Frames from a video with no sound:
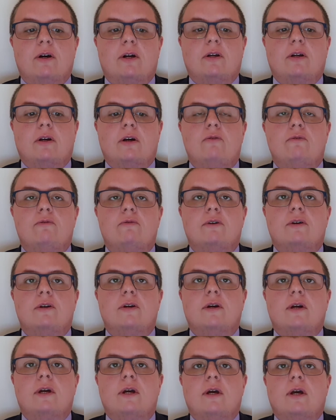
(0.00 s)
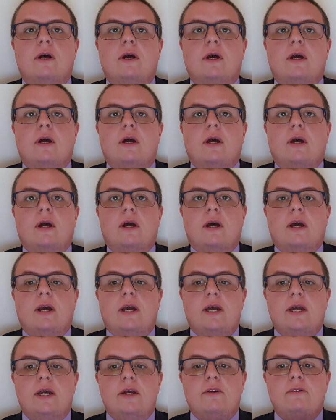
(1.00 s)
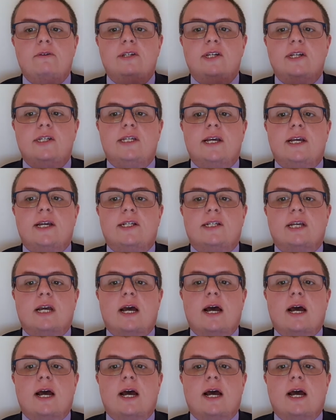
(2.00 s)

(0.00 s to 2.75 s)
and Luke. He uses it